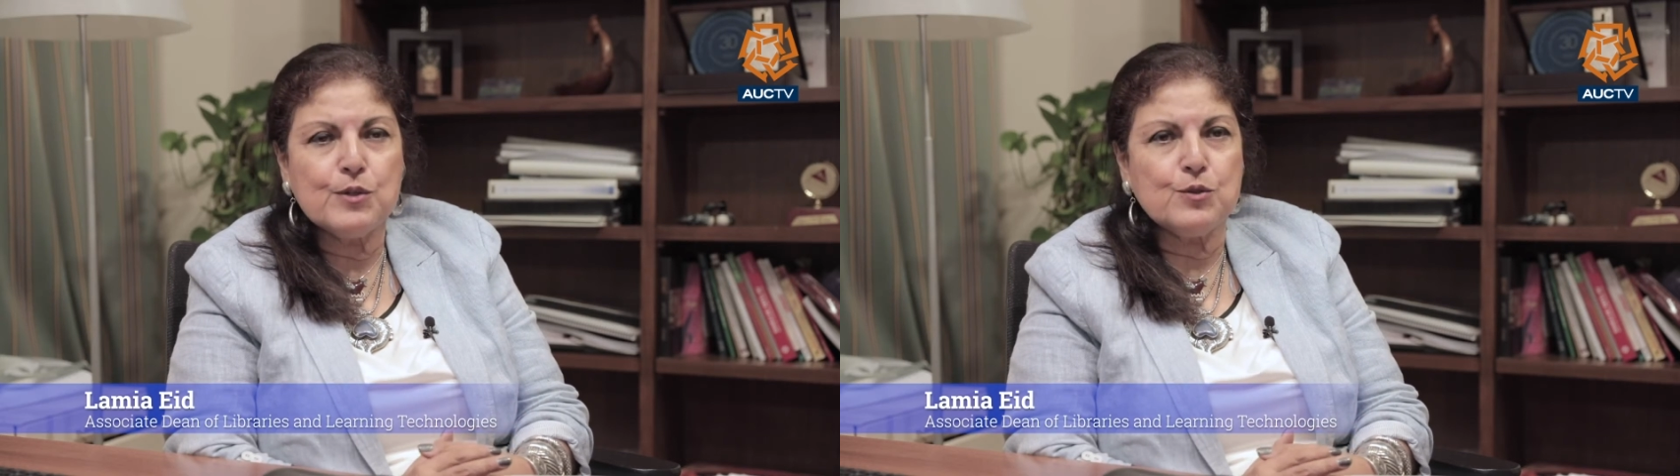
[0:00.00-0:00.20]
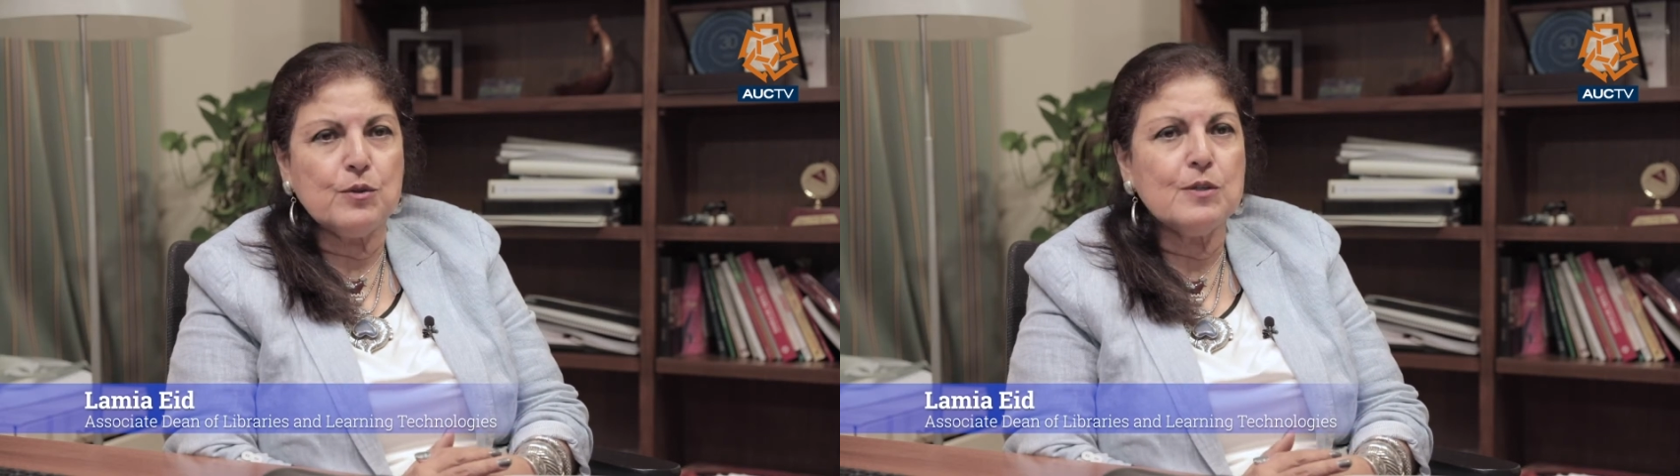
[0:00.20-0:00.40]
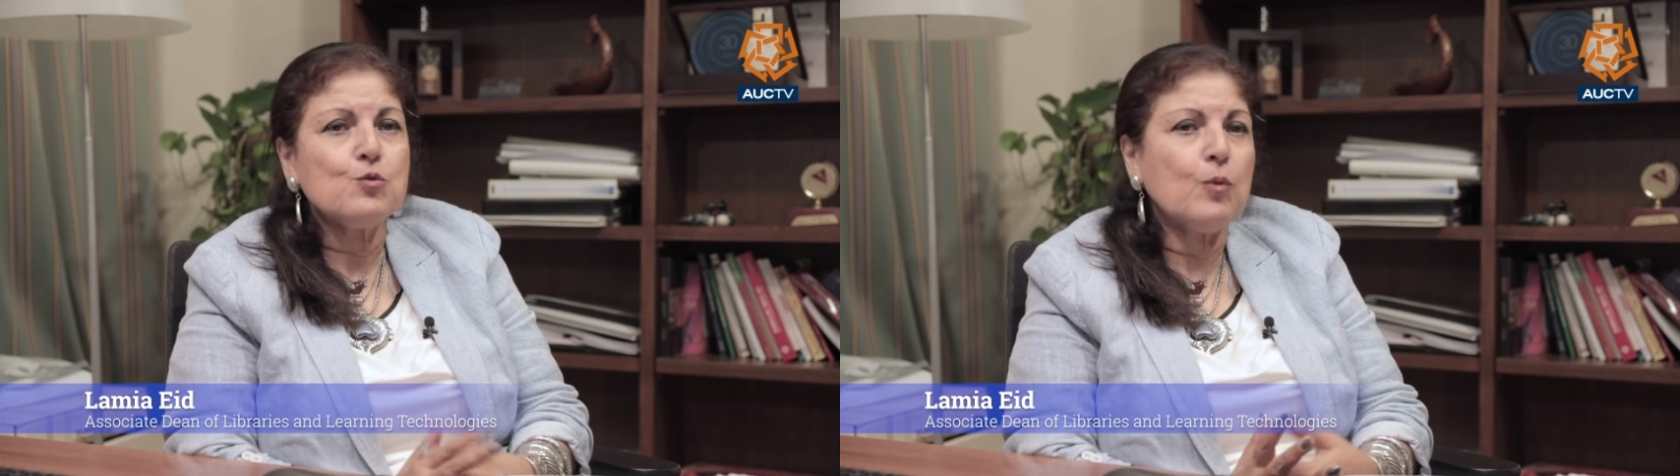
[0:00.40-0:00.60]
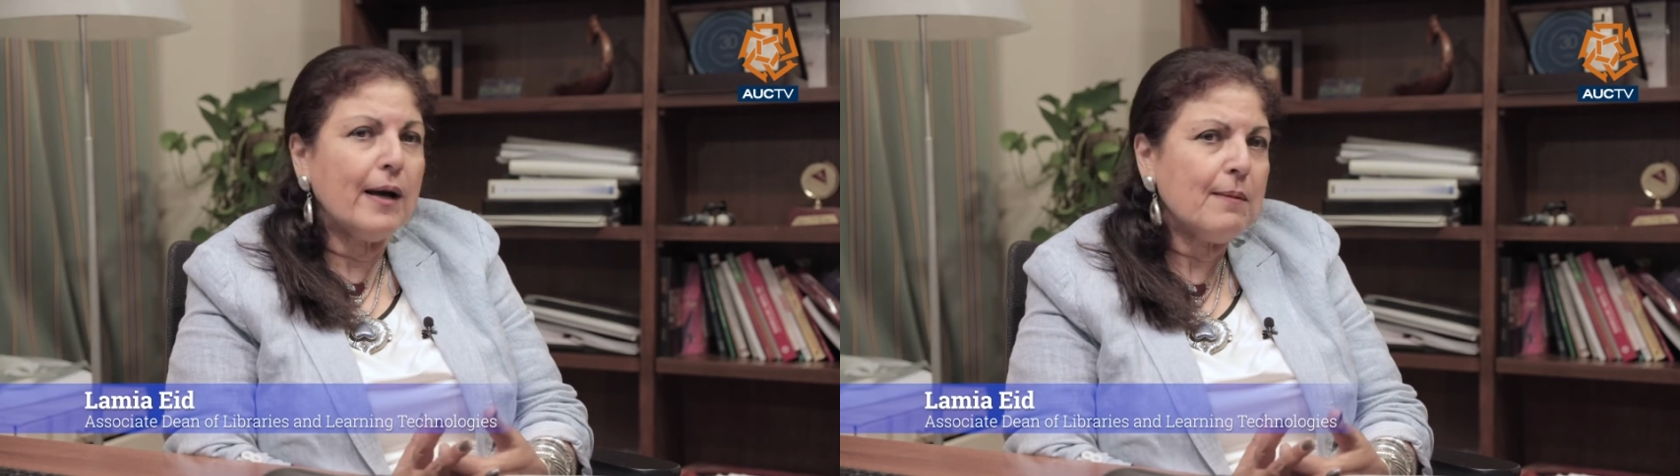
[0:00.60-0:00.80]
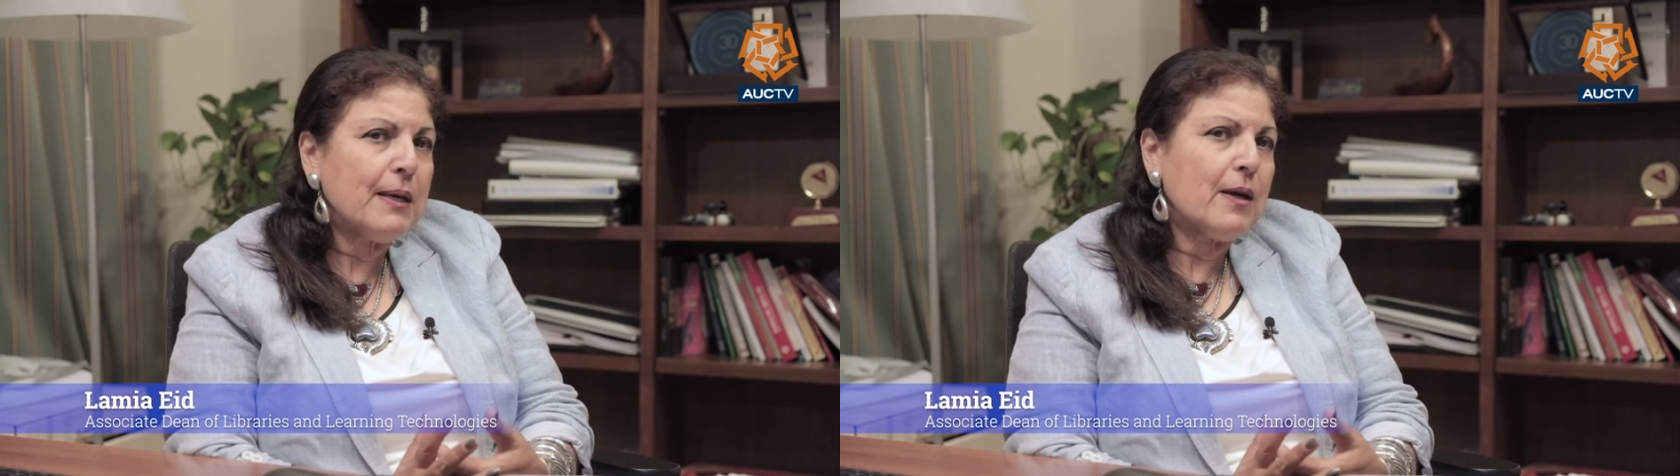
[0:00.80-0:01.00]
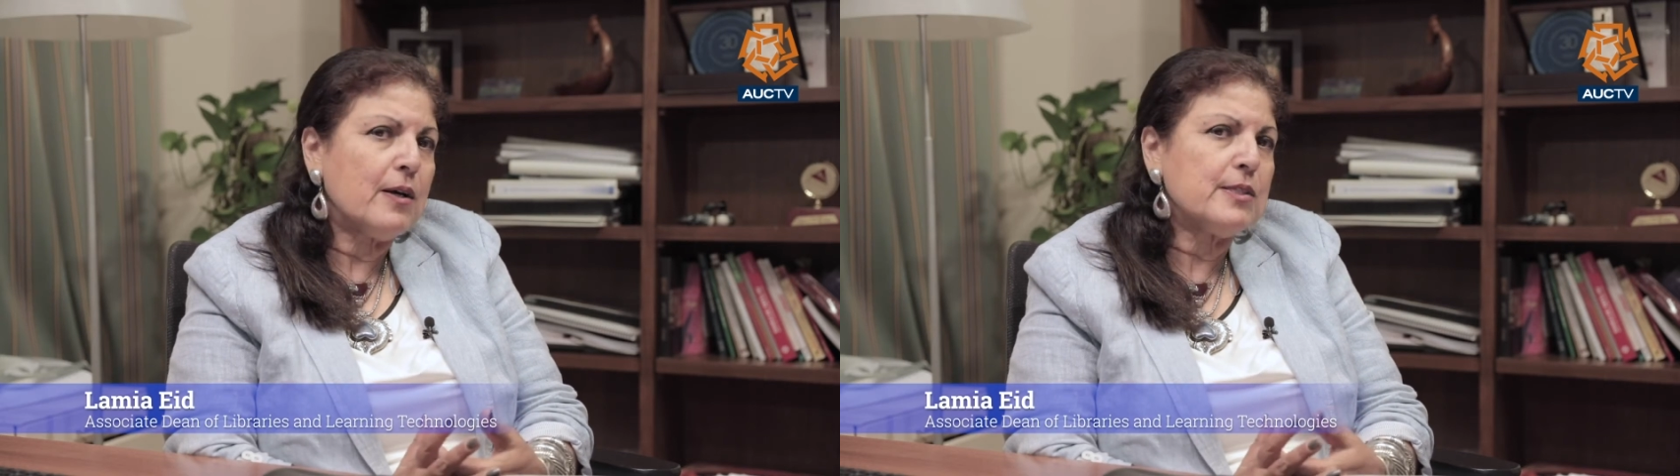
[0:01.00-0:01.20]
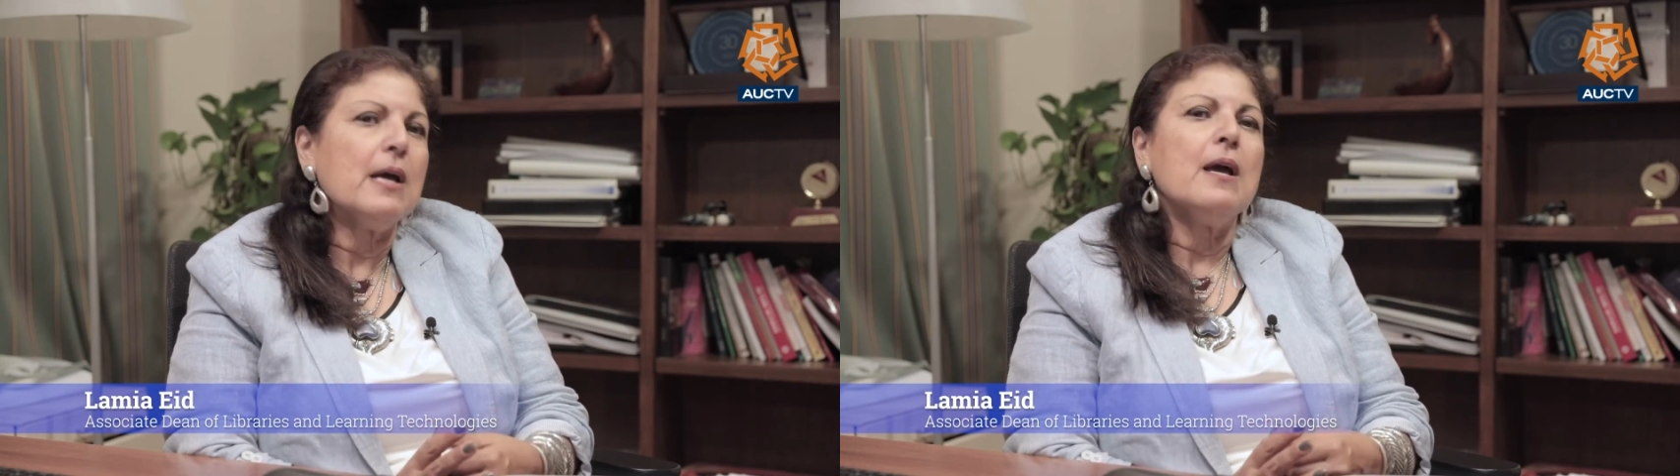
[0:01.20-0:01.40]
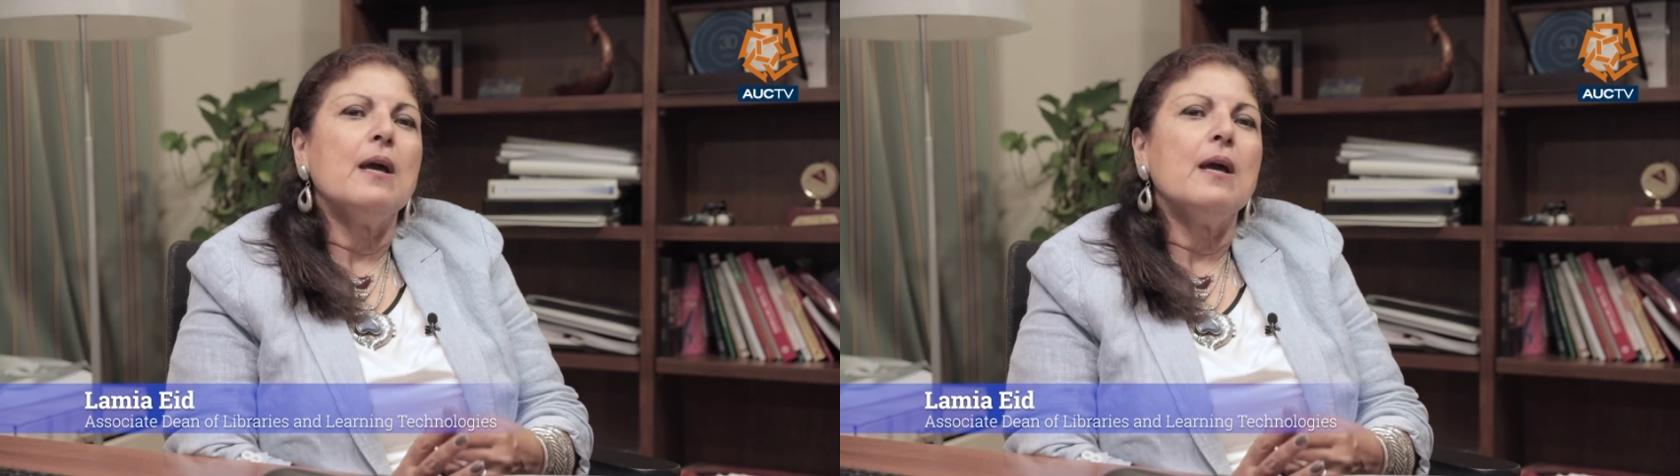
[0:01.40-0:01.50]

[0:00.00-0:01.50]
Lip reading: the students. Why? Because